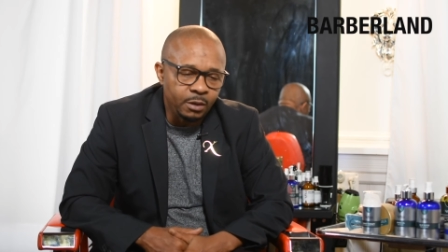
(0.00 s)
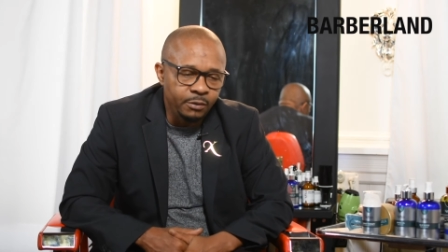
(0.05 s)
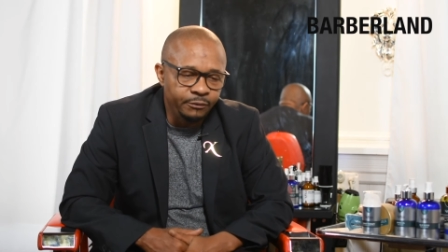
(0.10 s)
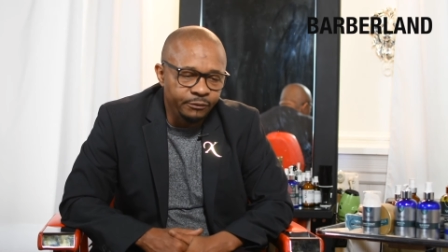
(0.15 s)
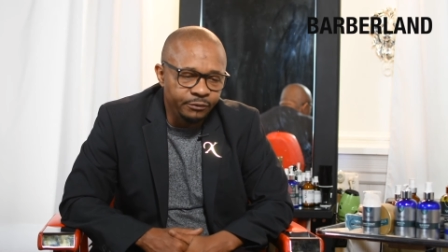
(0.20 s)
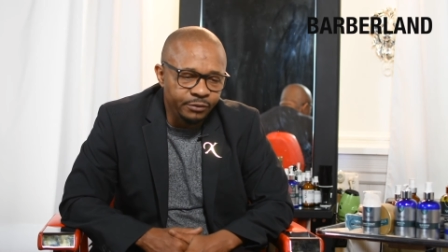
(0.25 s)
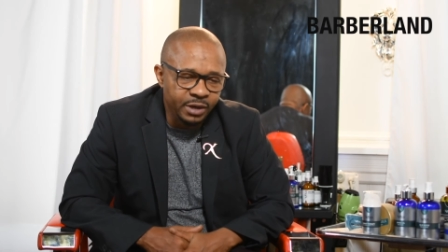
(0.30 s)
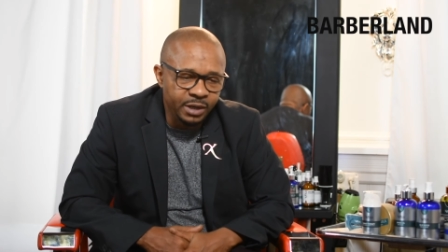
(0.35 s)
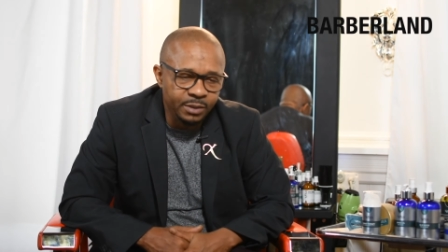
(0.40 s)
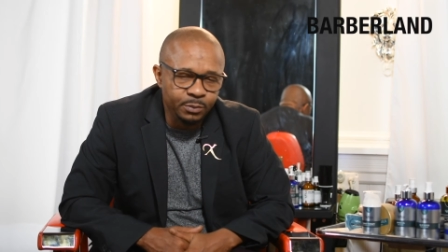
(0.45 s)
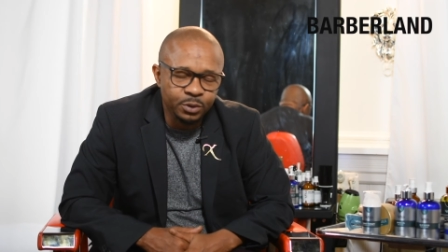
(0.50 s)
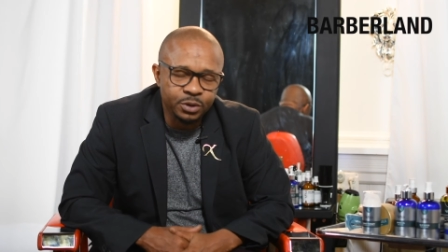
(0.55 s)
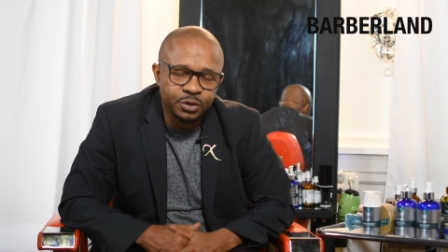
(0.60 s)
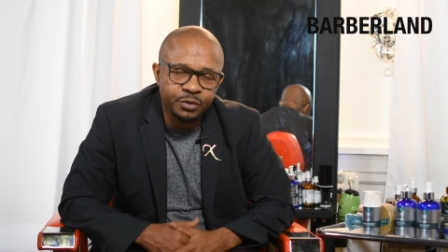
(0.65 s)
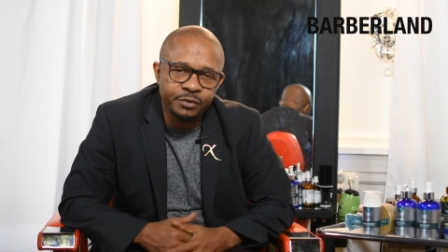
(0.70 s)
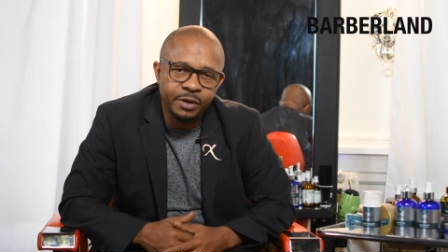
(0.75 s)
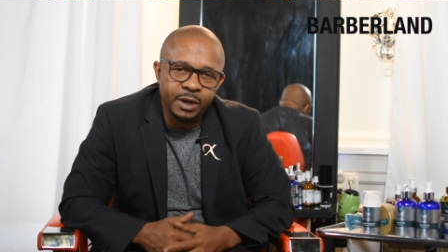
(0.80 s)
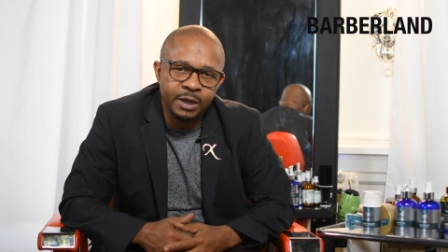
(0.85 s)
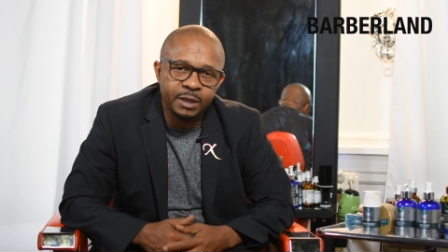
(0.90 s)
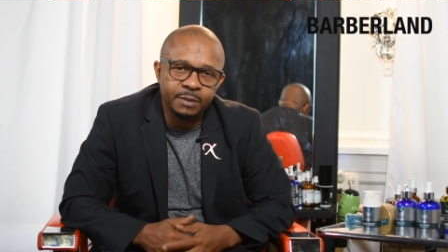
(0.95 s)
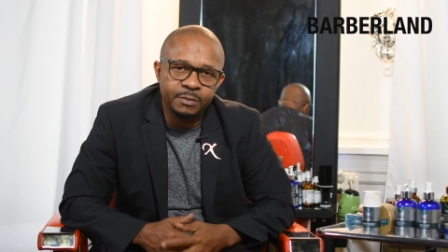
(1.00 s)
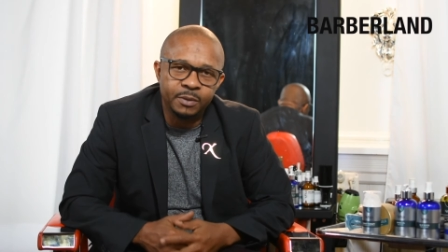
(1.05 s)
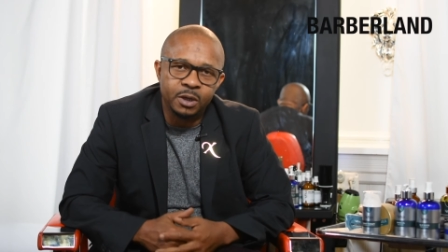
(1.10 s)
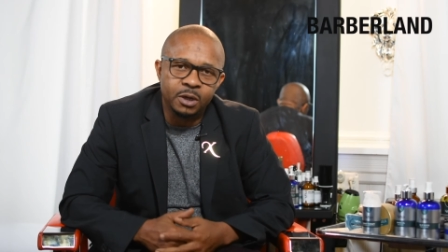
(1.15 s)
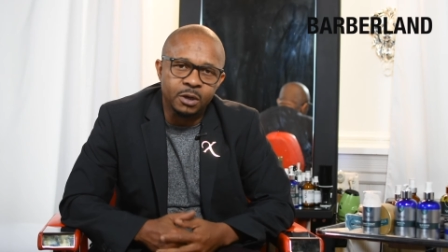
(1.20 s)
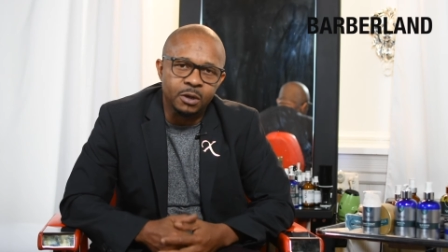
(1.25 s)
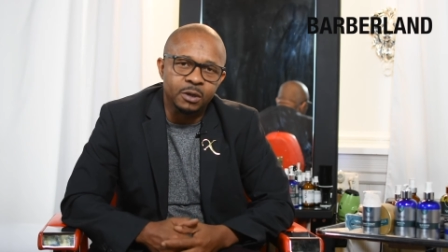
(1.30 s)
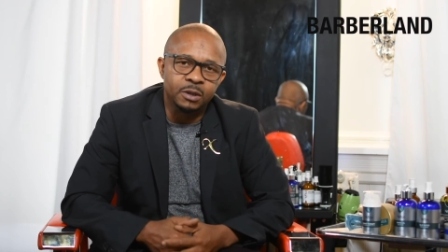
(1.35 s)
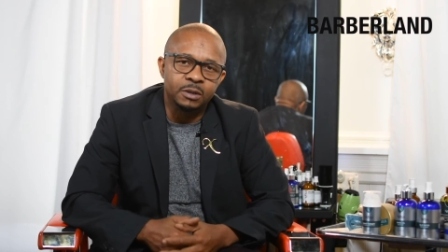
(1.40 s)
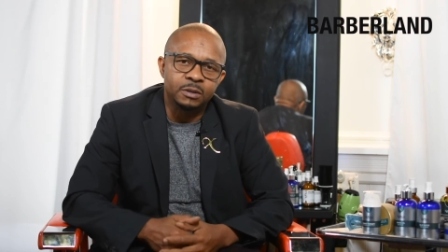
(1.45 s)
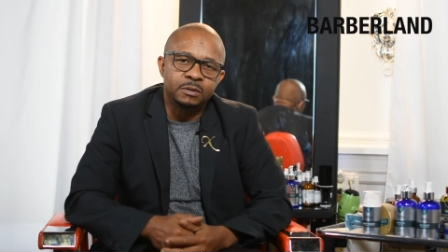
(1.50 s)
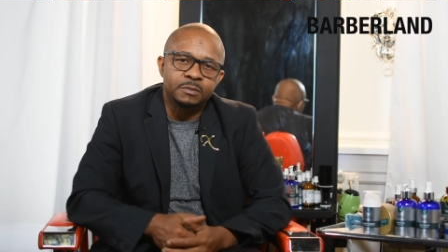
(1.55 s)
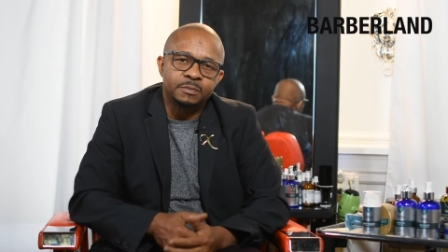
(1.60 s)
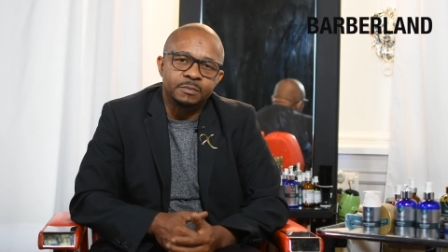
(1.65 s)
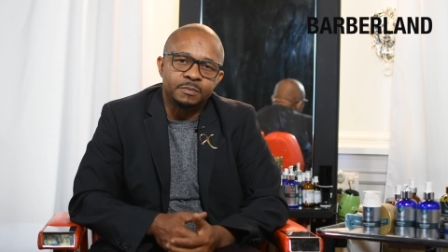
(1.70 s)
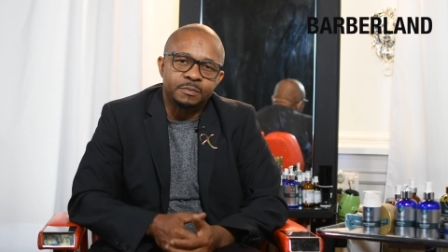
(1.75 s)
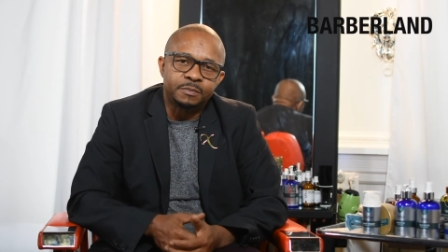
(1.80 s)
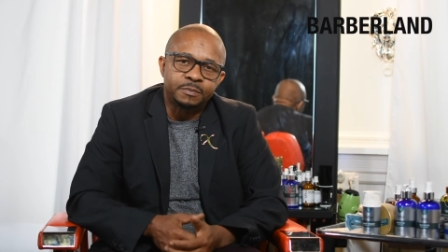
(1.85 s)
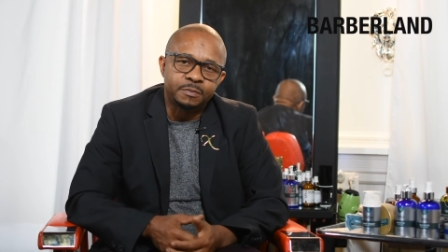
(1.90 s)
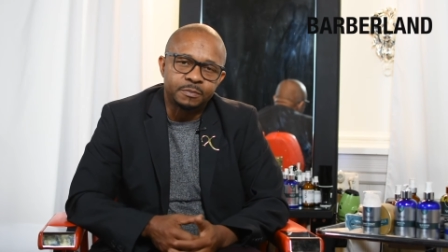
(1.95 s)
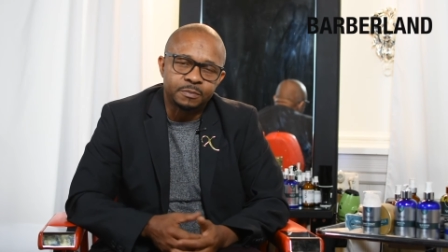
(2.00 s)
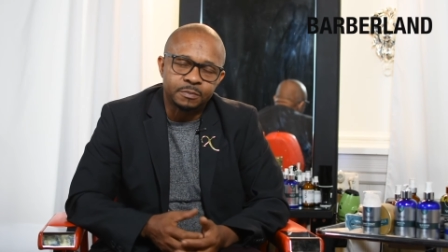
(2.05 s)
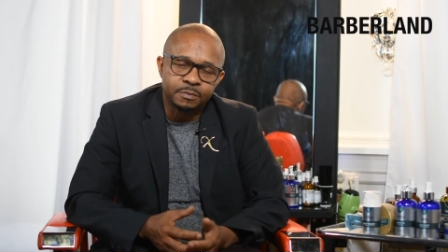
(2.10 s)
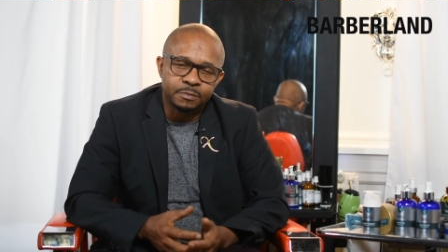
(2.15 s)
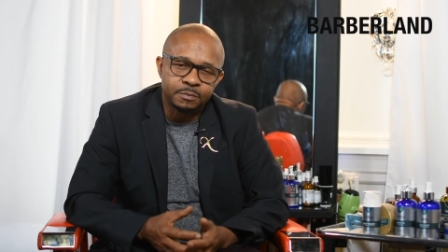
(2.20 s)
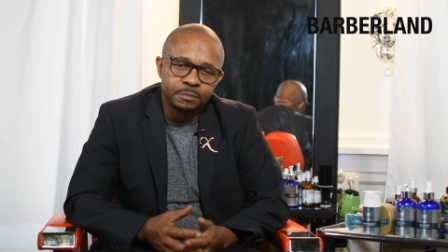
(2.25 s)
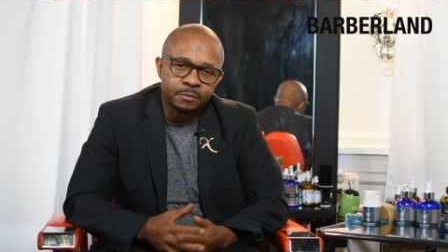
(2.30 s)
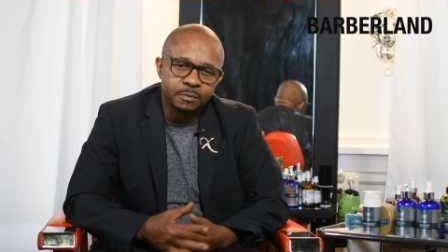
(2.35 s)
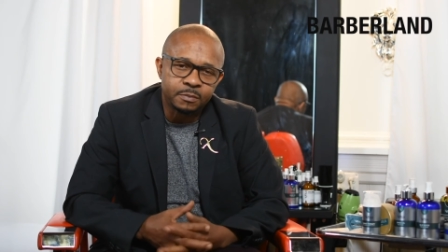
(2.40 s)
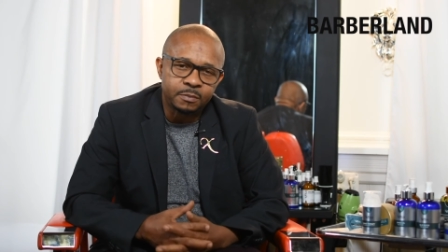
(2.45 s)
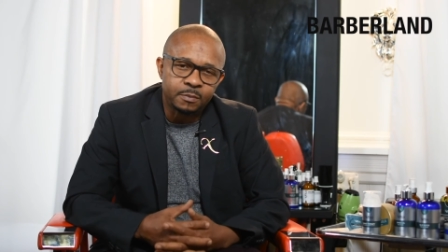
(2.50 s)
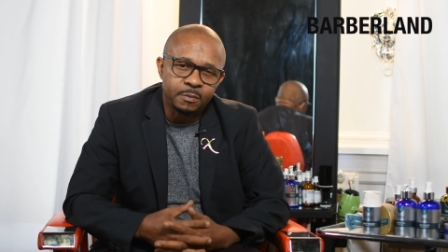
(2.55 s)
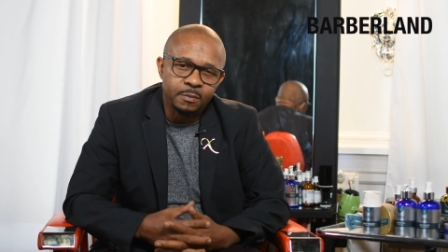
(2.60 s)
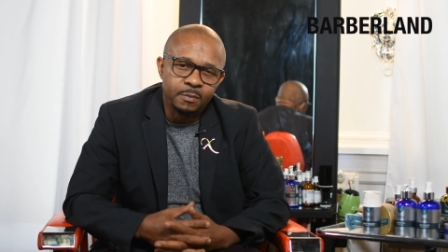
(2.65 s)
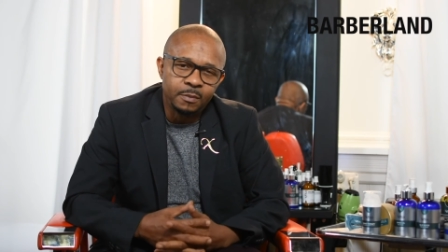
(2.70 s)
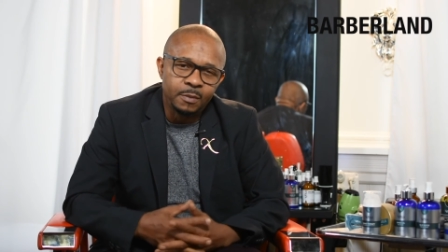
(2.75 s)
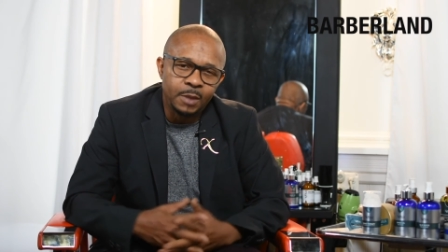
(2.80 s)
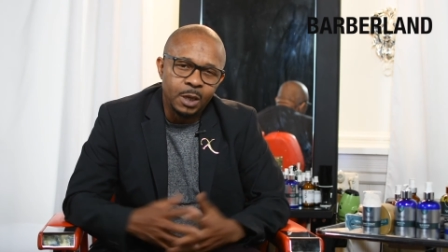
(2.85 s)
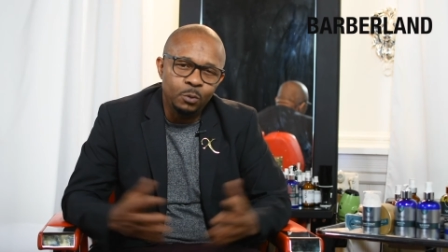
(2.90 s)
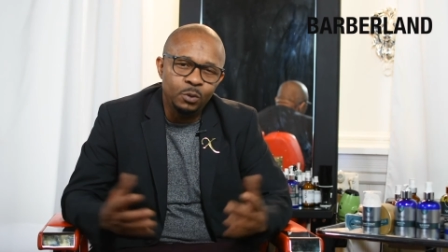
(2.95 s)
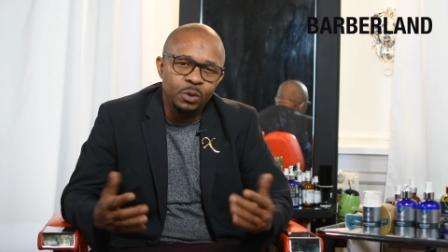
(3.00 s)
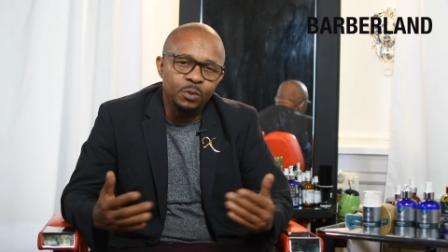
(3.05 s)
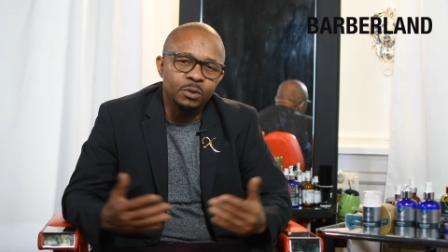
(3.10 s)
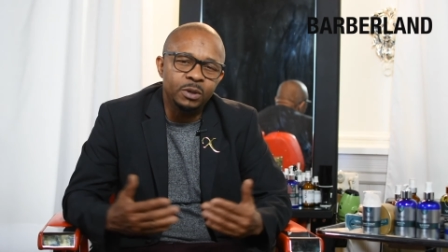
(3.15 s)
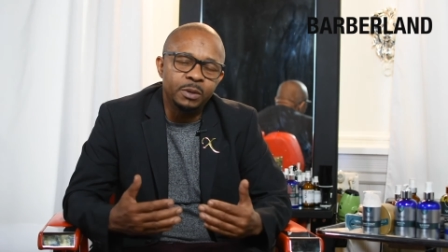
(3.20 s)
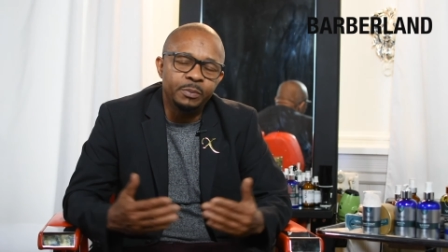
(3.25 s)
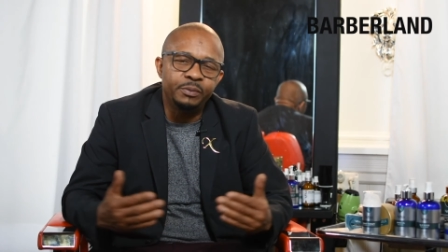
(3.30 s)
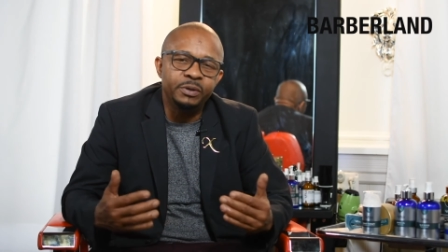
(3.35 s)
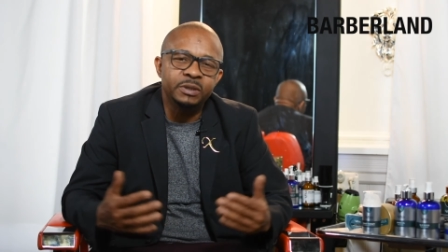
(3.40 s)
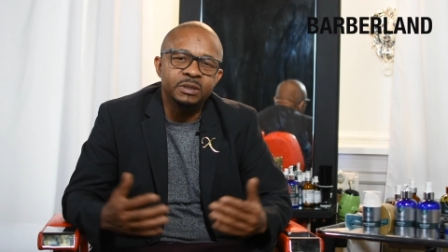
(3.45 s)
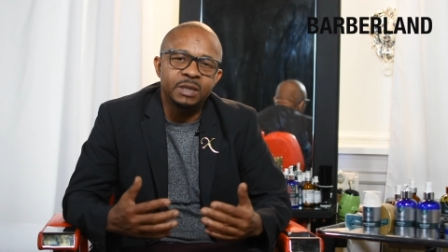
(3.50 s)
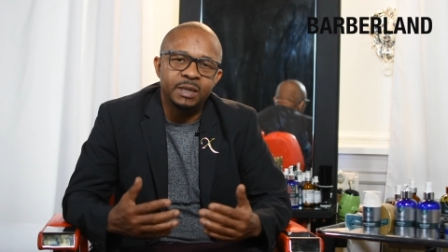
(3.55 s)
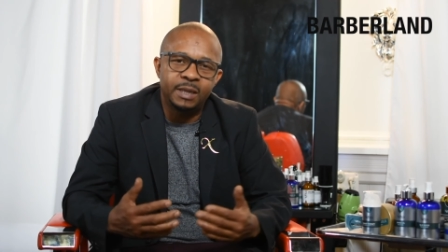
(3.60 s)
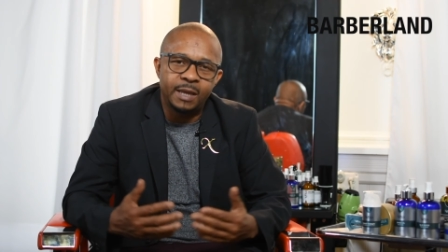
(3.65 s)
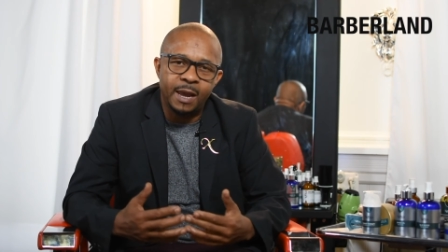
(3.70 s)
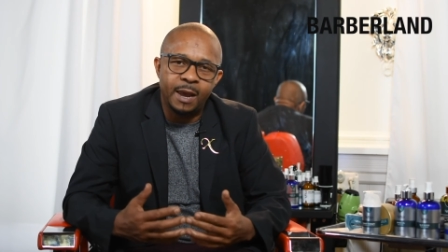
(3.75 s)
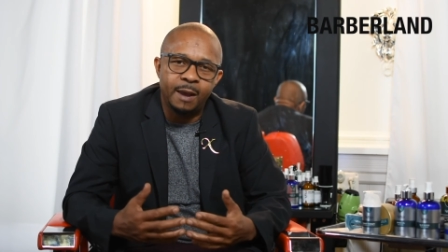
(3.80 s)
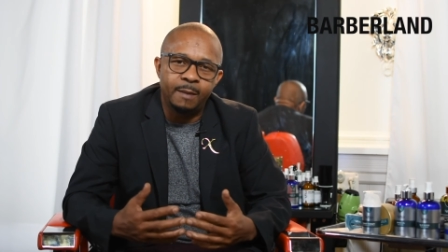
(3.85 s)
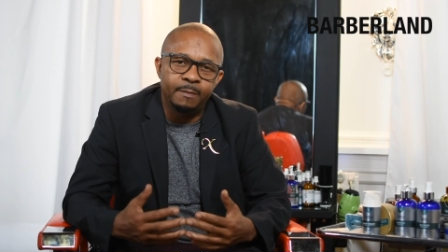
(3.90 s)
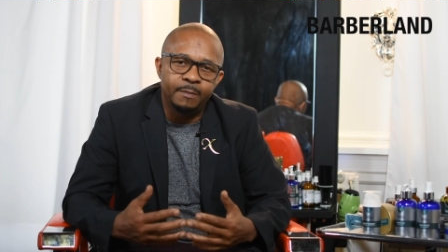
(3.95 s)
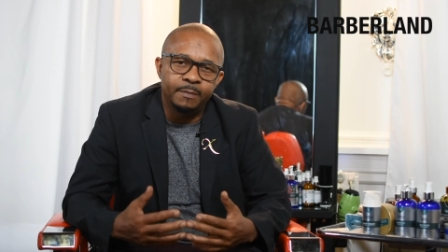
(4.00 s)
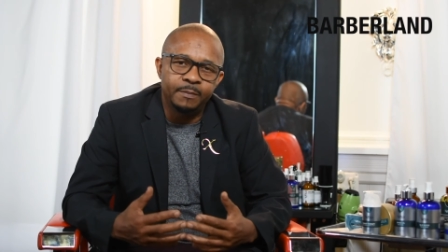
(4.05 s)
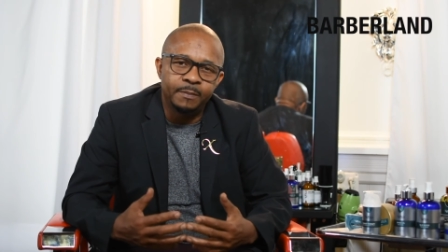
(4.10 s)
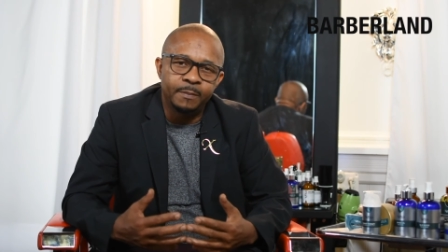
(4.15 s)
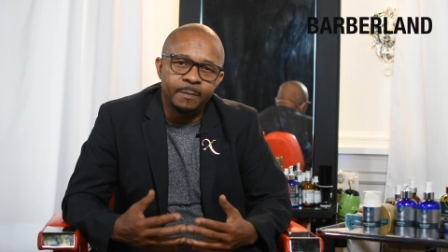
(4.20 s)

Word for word: Frame was created because we want to bridge the gap